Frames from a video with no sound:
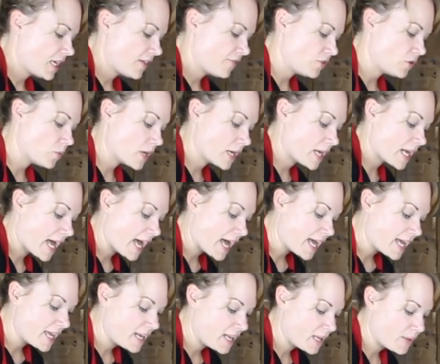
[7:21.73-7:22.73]
if you want to
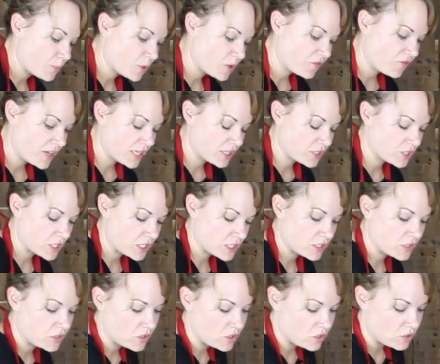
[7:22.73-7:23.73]
hide
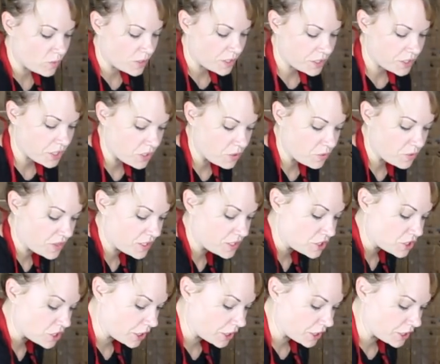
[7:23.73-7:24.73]
imperfections, you want to go with a
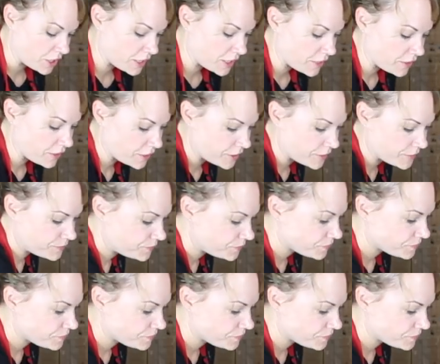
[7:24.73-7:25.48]
darker color.